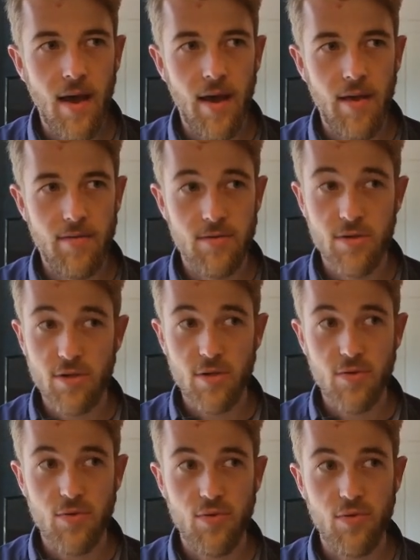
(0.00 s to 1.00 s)
There was
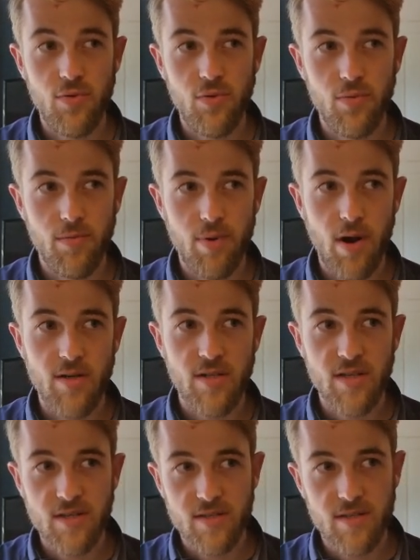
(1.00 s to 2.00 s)
also two
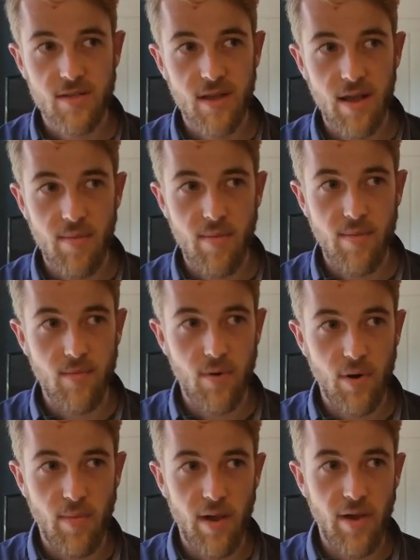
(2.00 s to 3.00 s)
projects,
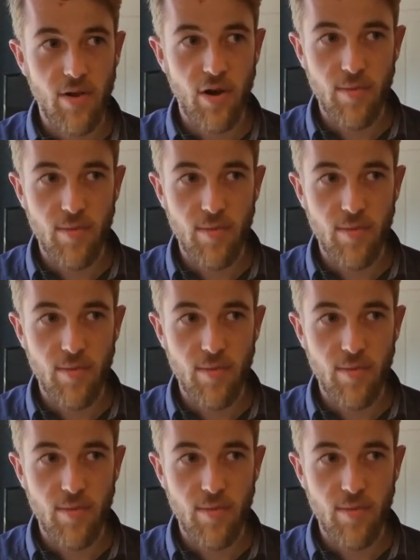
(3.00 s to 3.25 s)
one by